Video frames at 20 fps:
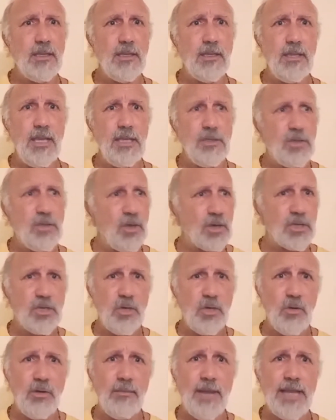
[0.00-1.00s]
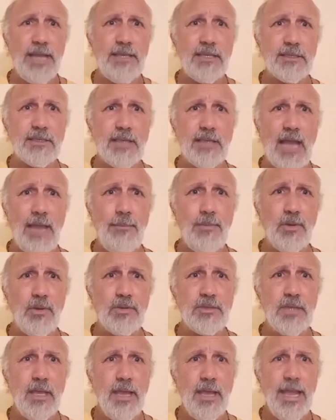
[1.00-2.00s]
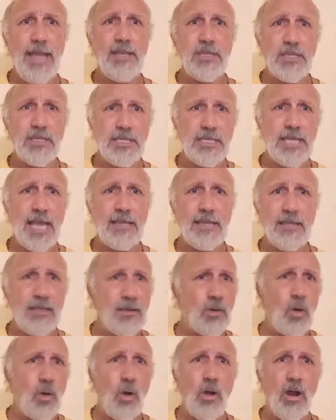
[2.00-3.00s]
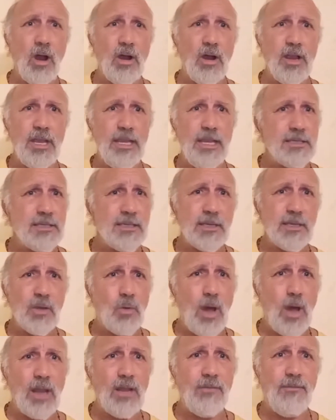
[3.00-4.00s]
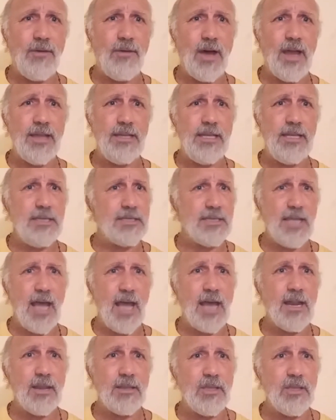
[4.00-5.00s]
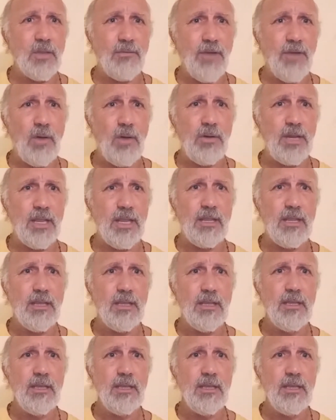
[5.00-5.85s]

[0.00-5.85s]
He took 2 of my disciples and said, Gaur isn't qualified. He's not a devotee.